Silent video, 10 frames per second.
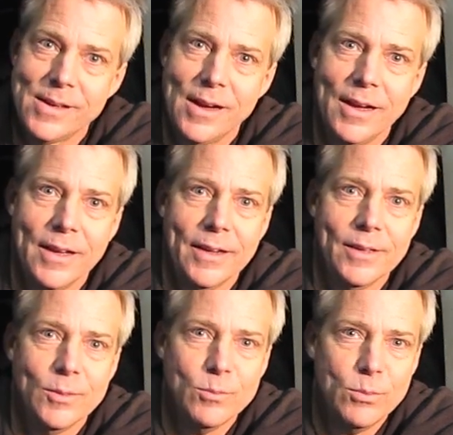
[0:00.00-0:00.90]

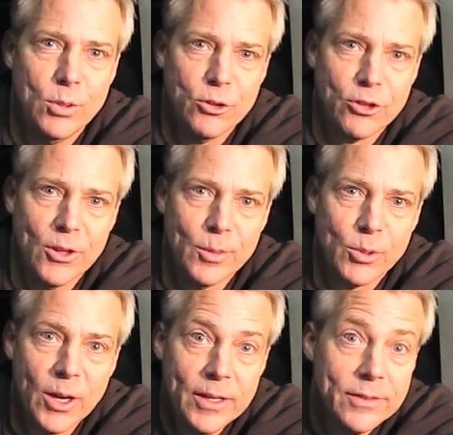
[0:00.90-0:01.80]
I push on the
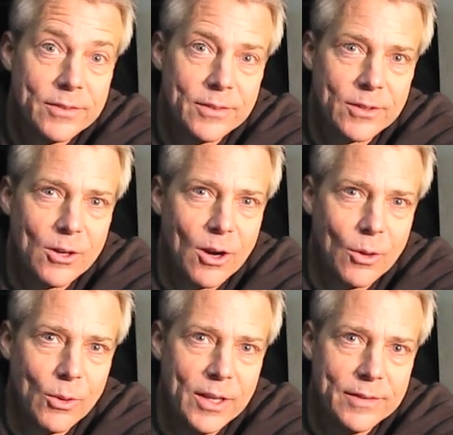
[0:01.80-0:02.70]
brakes and the
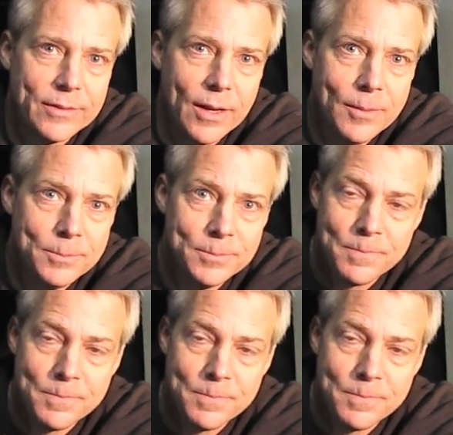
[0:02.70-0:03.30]
car wakes up,